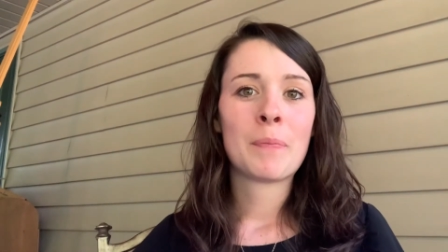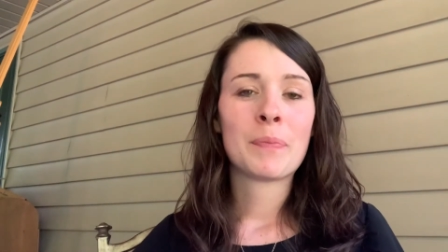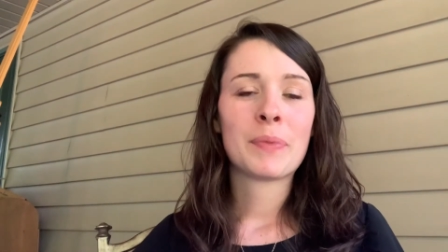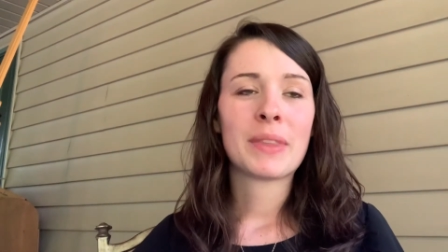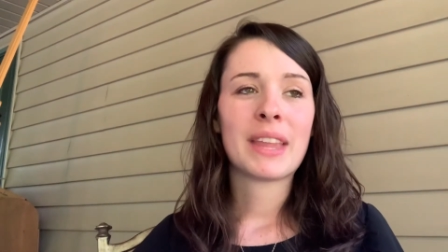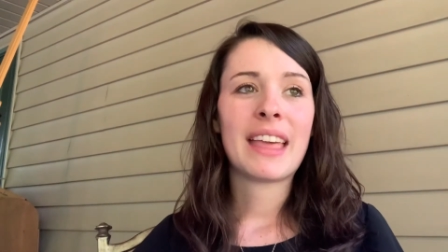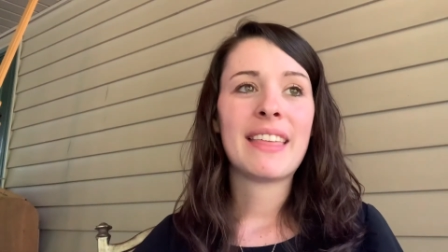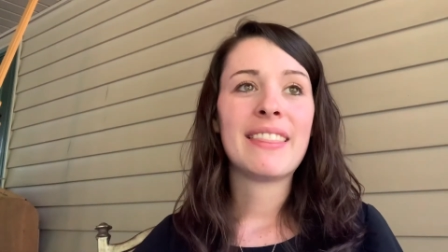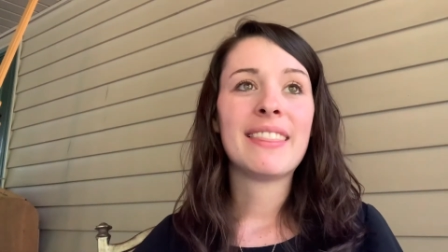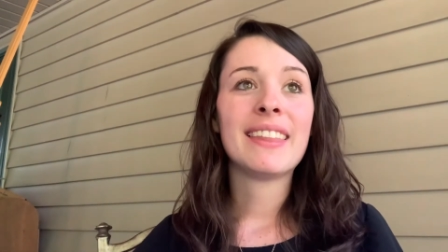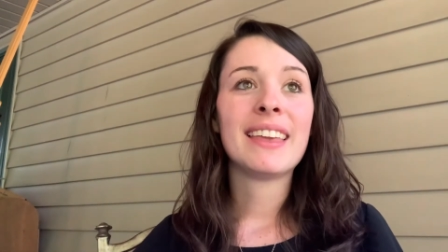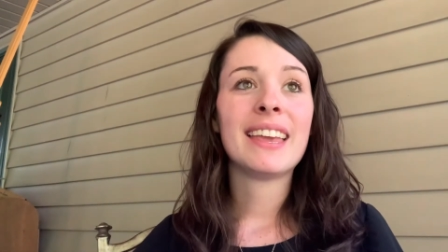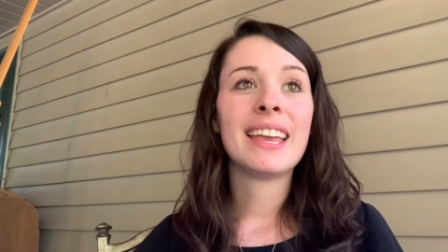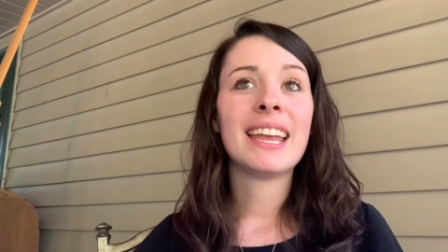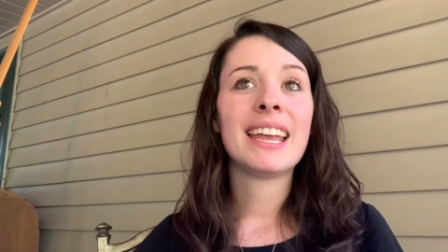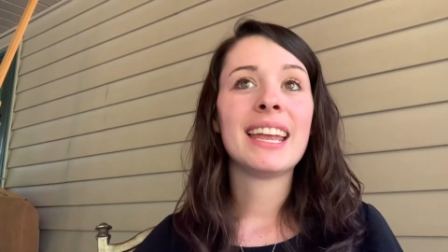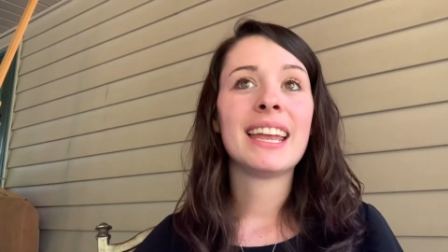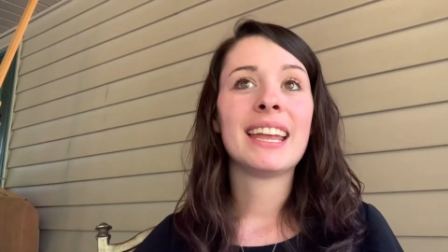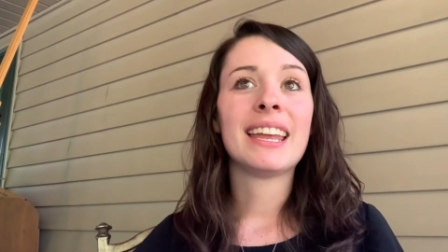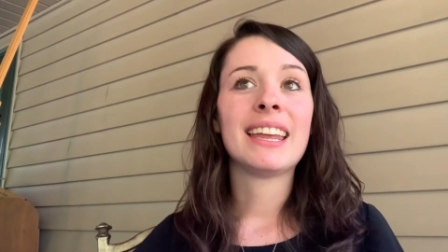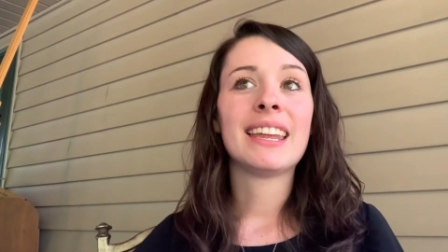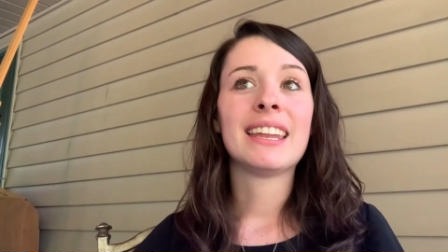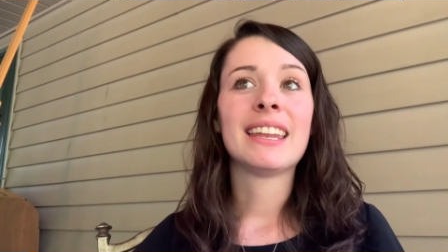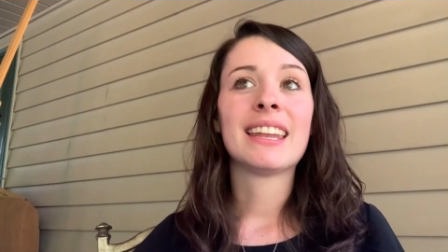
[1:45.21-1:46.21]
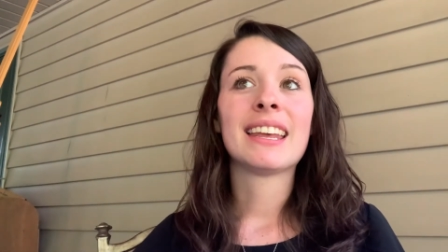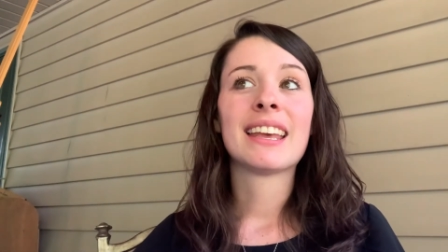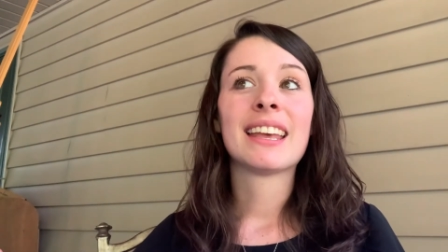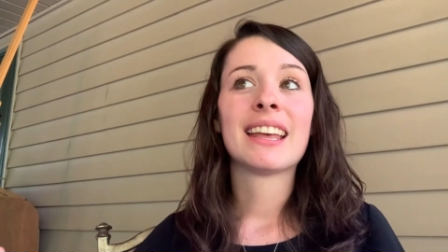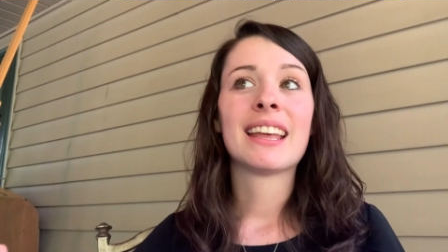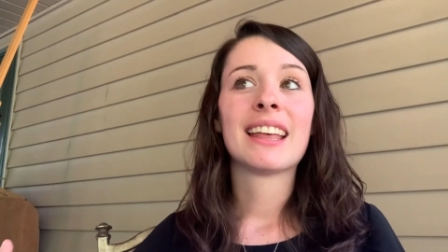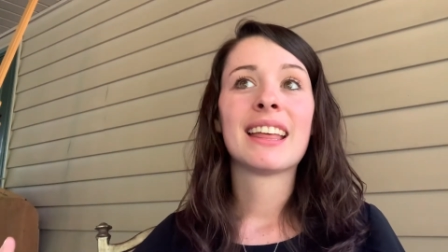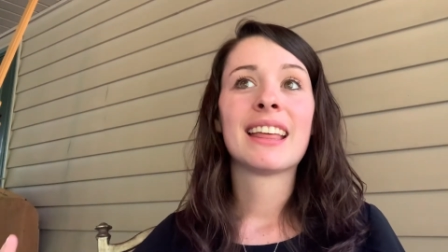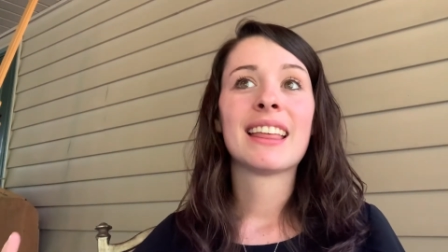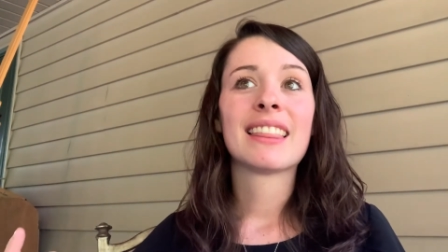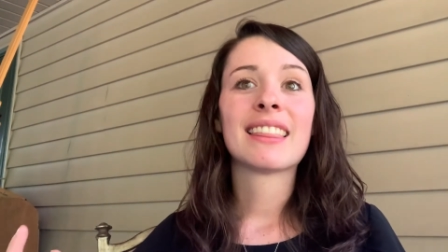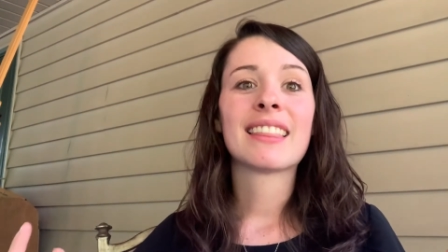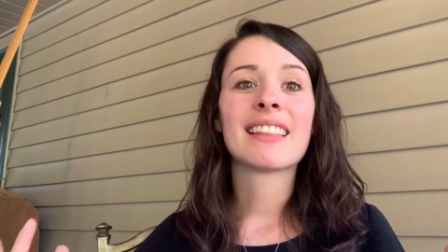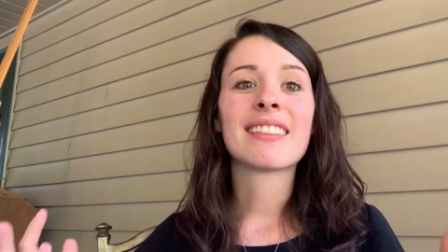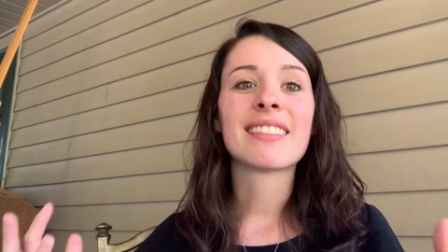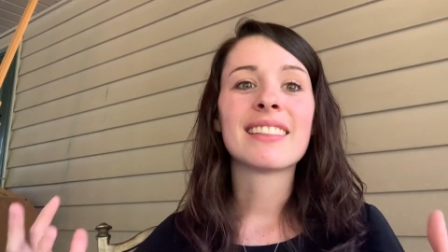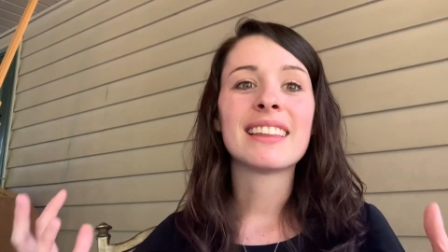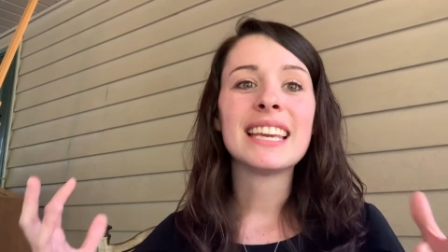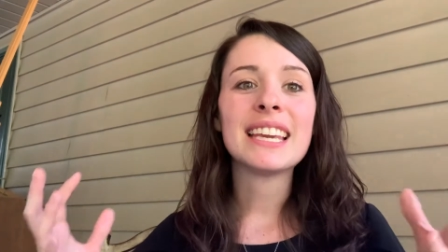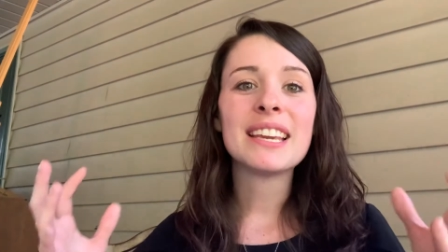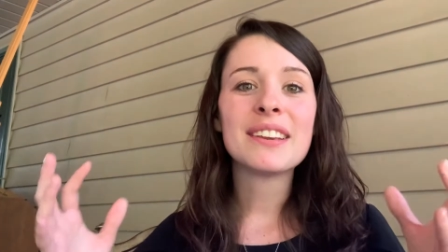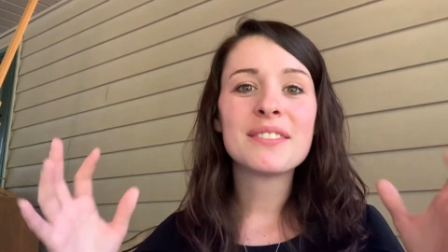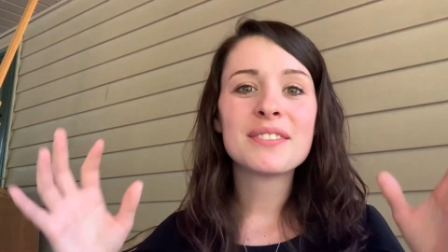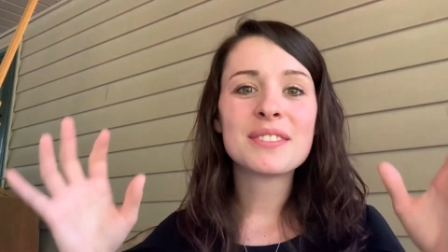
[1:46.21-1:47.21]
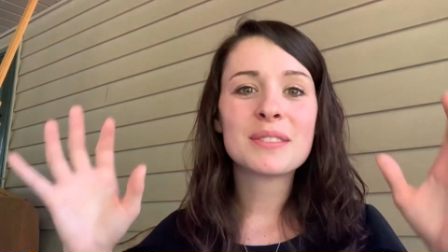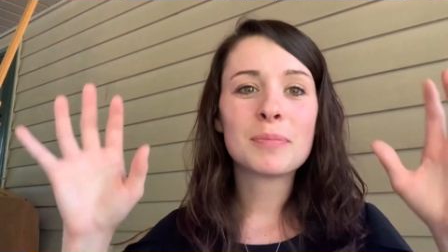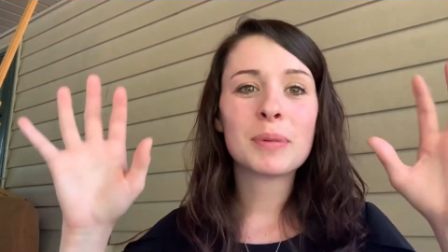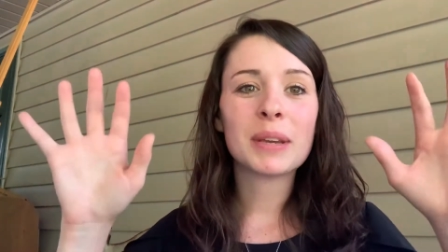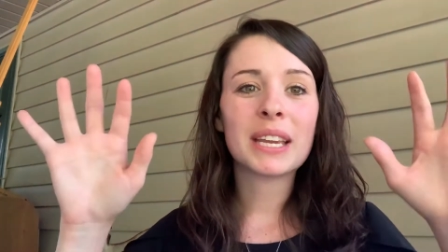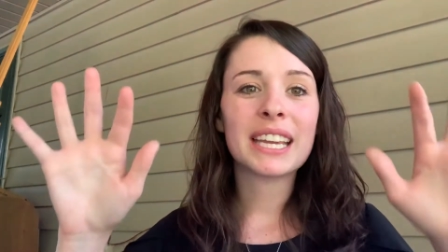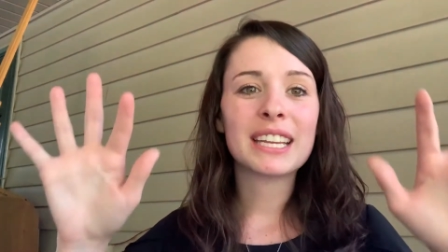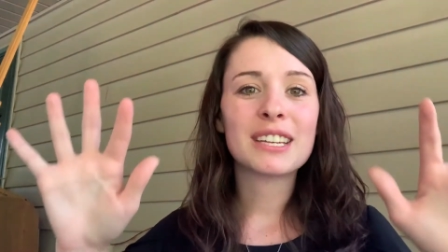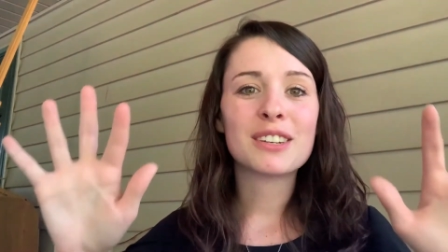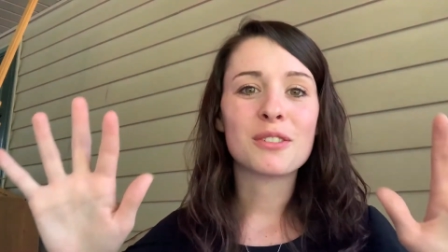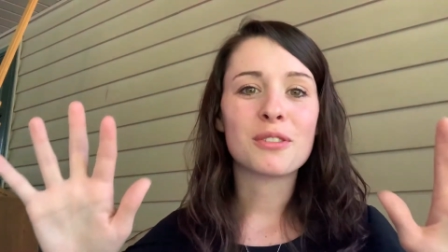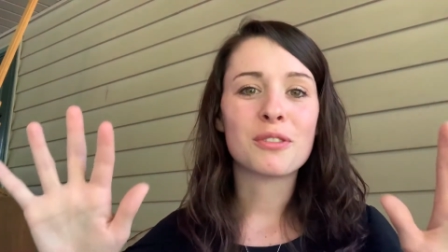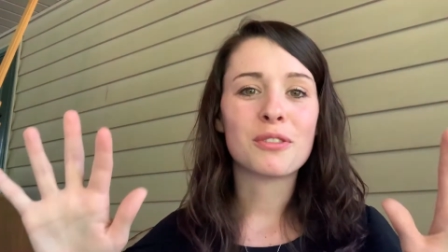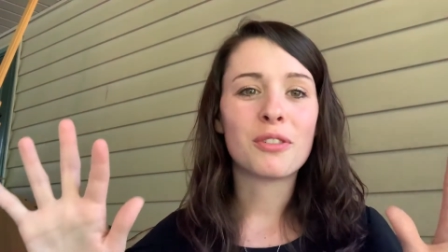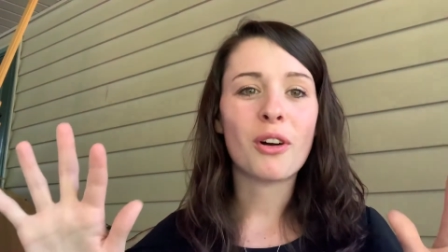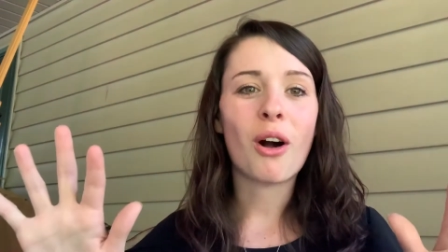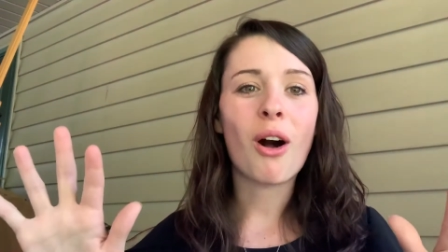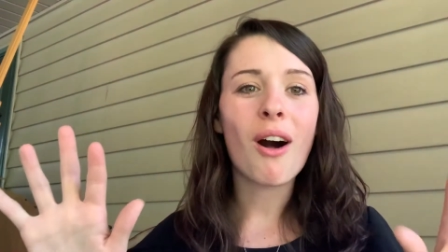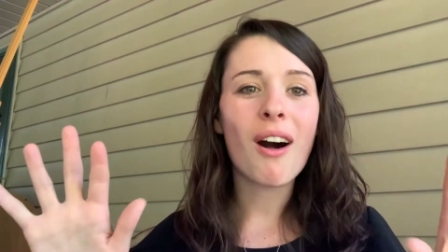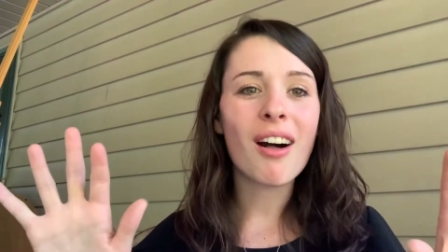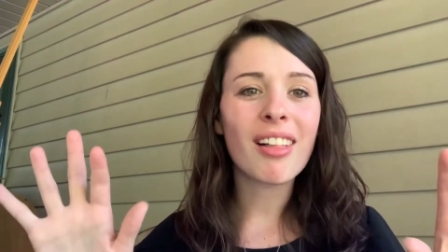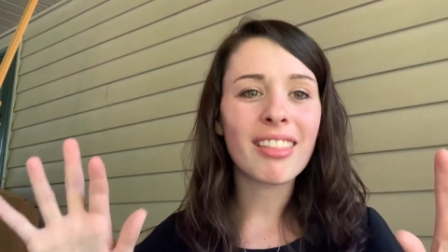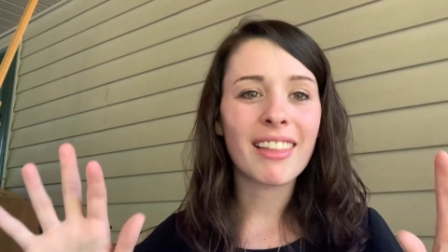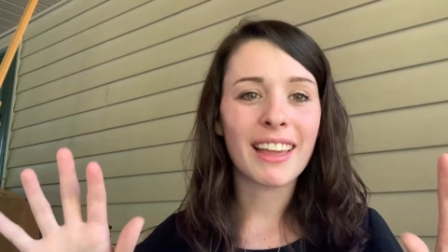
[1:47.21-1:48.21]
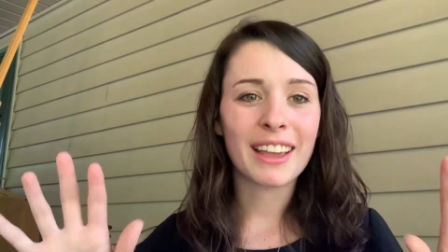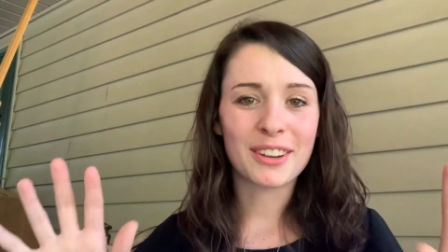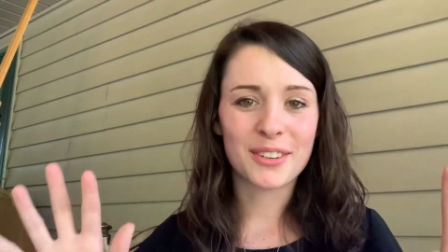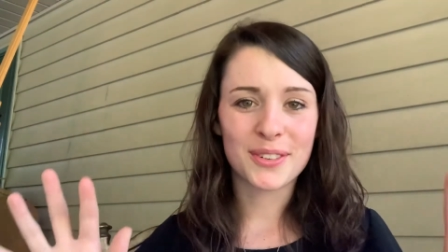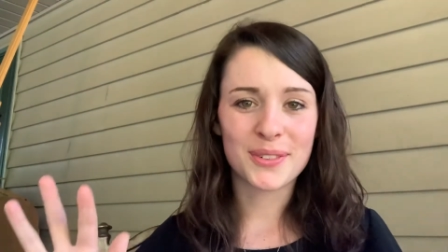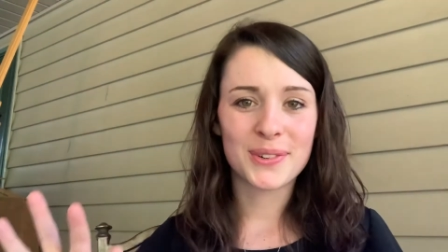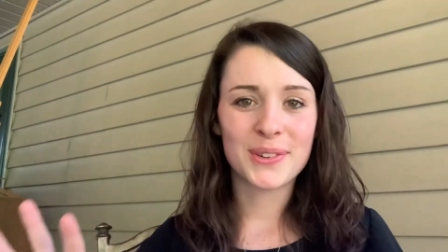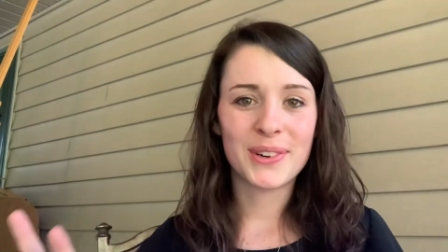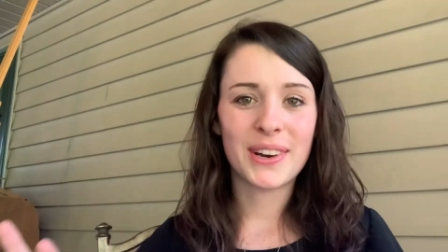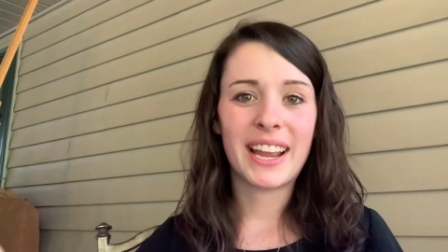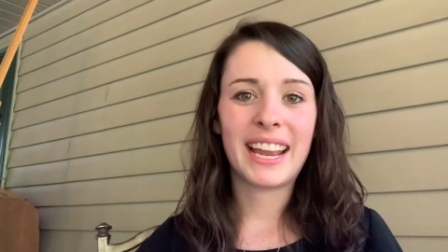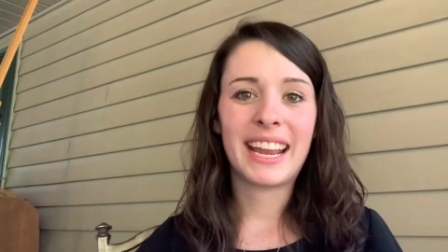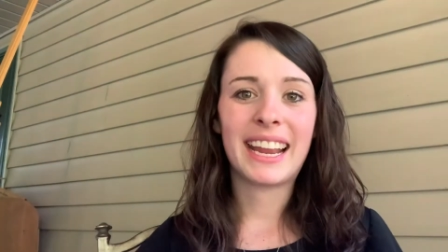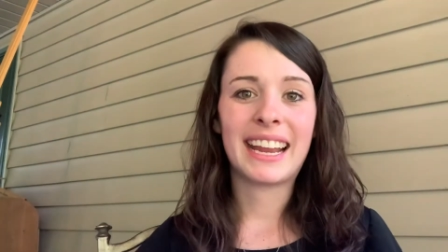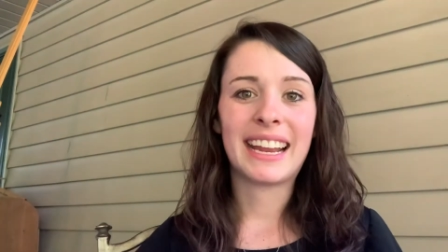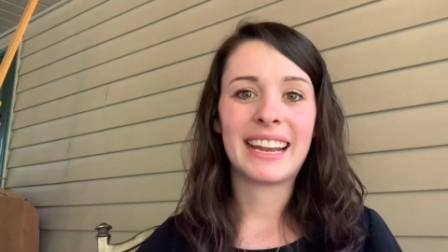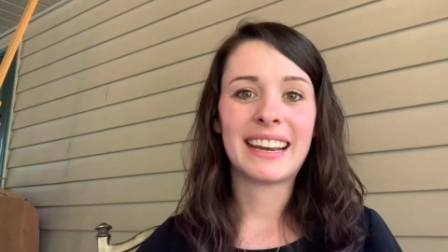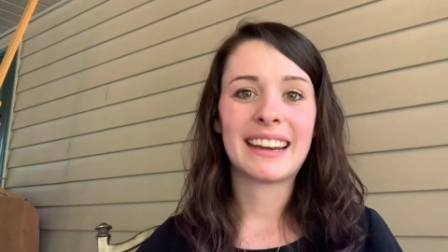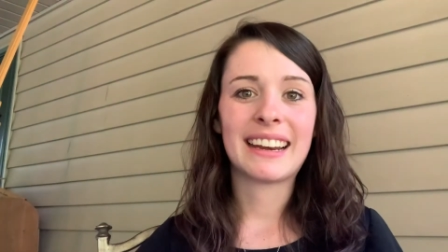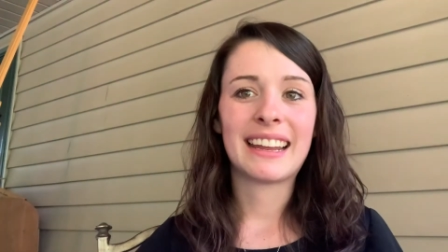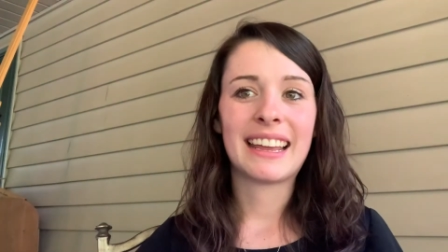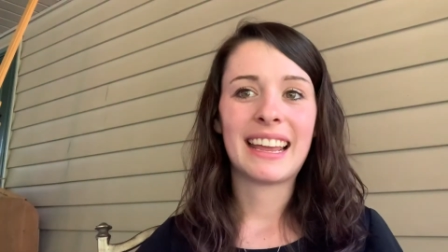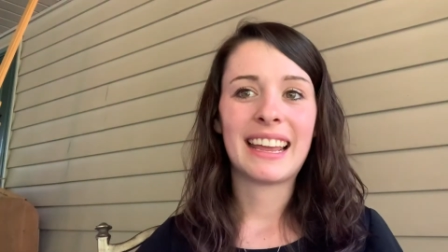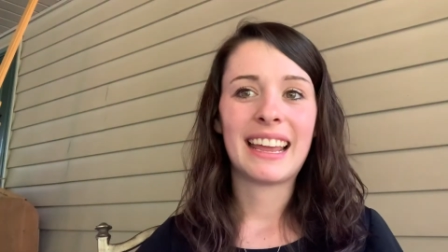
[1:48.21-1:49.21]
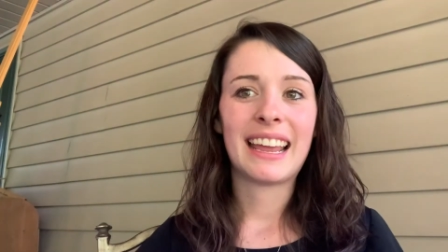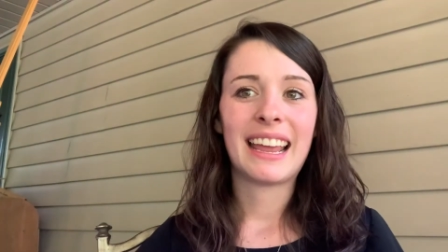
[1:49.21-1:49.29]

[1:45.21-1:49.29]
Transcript: And then the leaves begin to fall like rain.